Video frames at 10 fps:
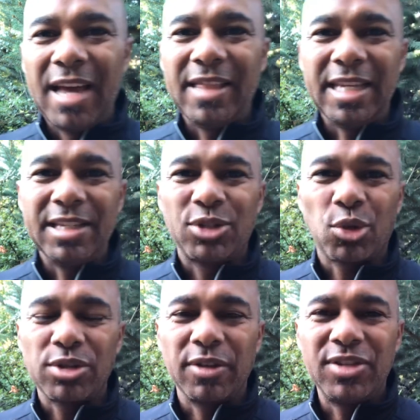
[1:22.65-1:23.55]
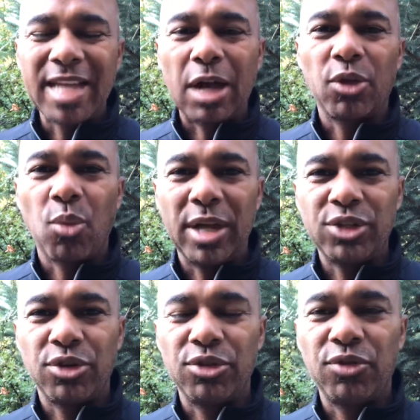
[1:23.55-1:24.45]
these sorts of
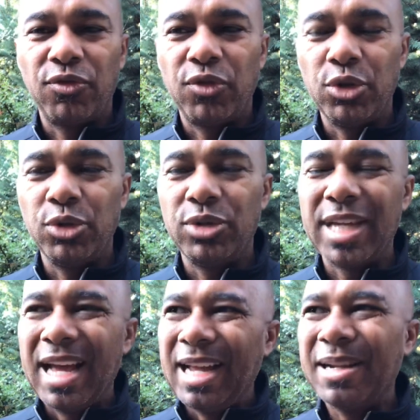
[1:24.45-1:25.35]
Southwestern foods.